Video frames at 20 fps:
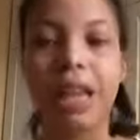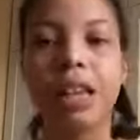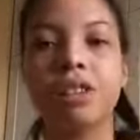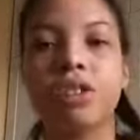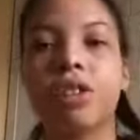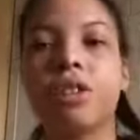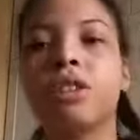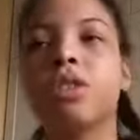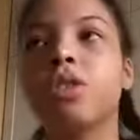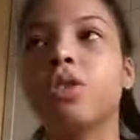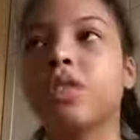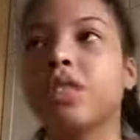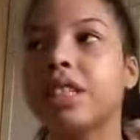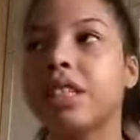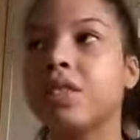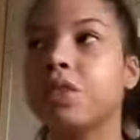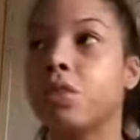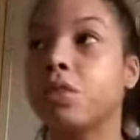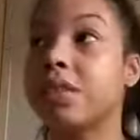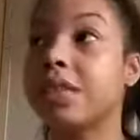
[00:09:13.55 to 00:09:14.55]
So I saw
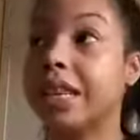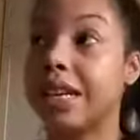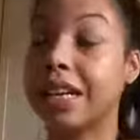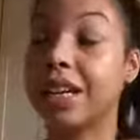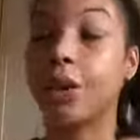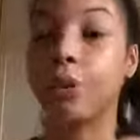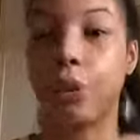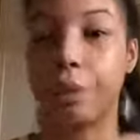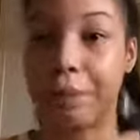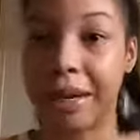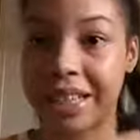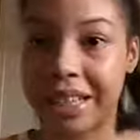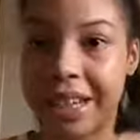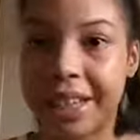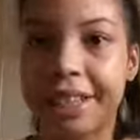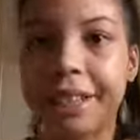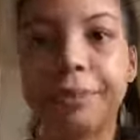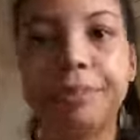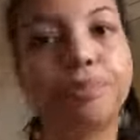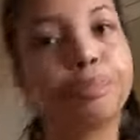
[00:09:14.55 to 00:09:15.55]
this on Saturday with my
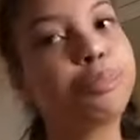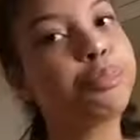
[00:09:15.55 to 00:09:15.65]
dad.